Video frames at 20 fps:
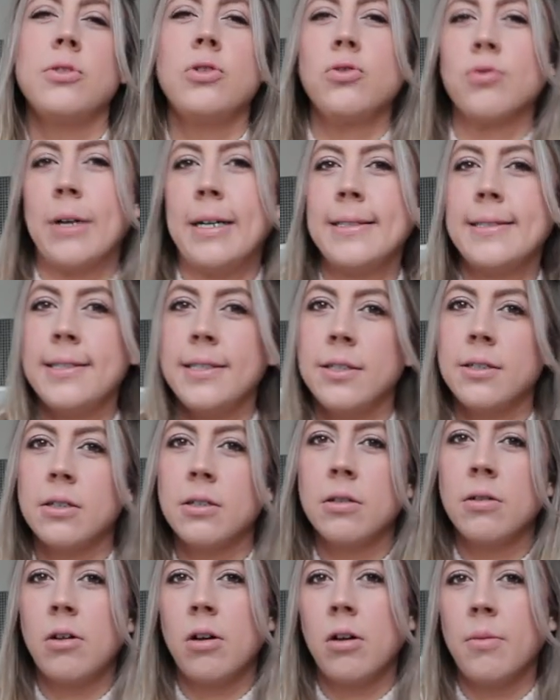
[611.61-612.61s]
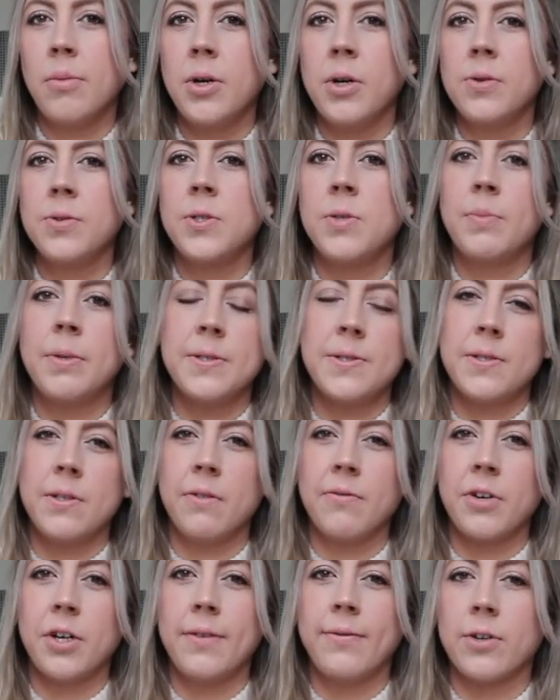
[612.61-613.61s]
dressier almost, but still
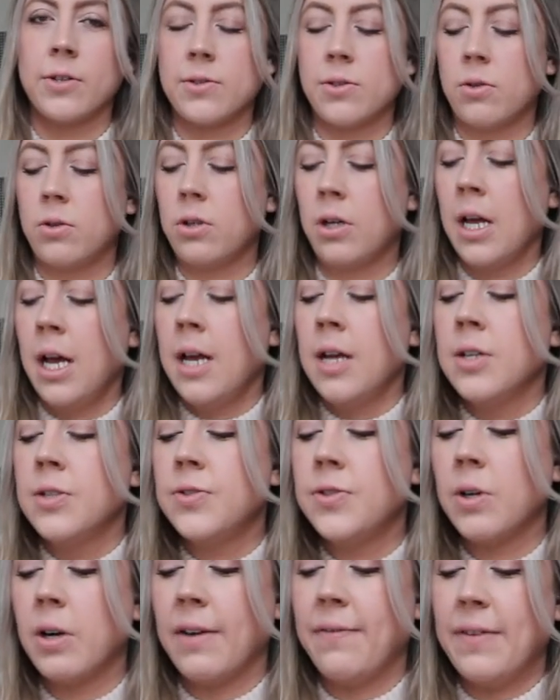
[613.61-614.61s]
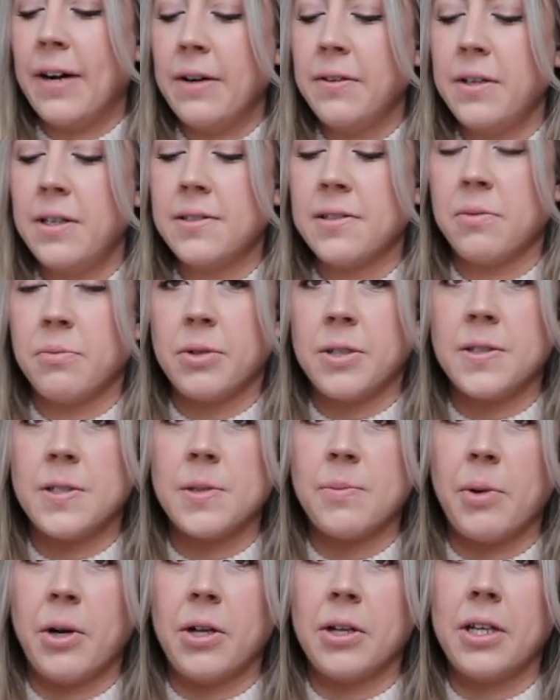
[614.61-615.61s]
very versatile. So I found these on
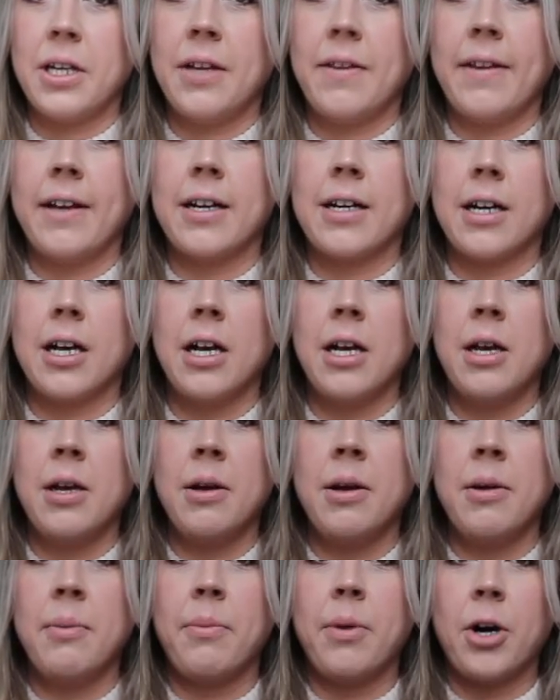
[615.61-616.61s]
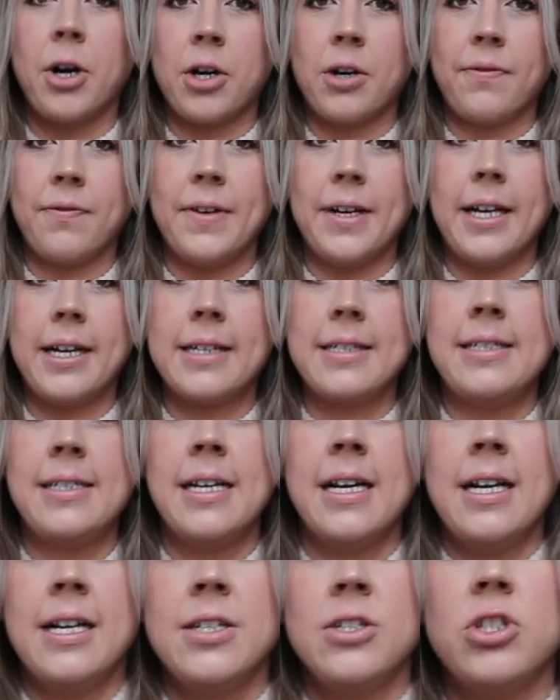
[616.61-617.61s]
Princess Polly and they're perfect.
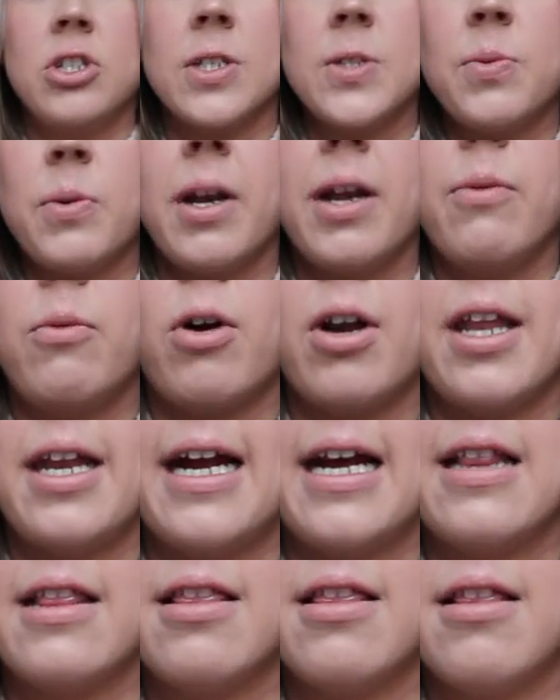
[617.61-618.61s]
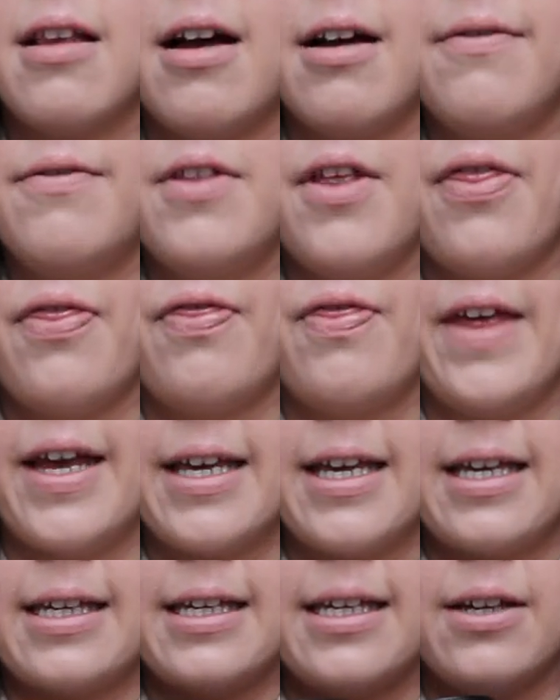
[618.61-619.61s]
Just what I wanted. I love the
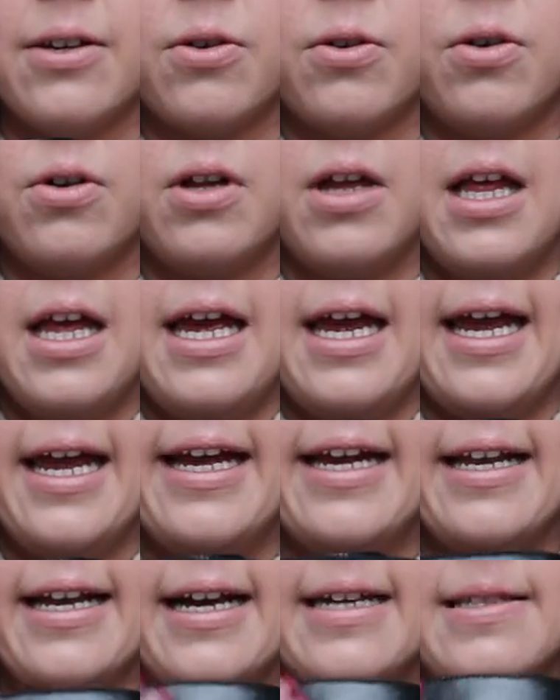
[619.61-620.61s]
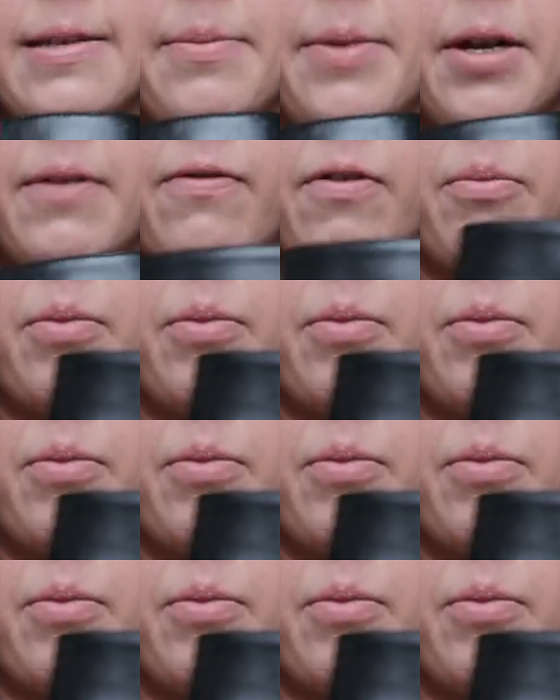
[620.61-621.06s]
thick heel and it has a bit of a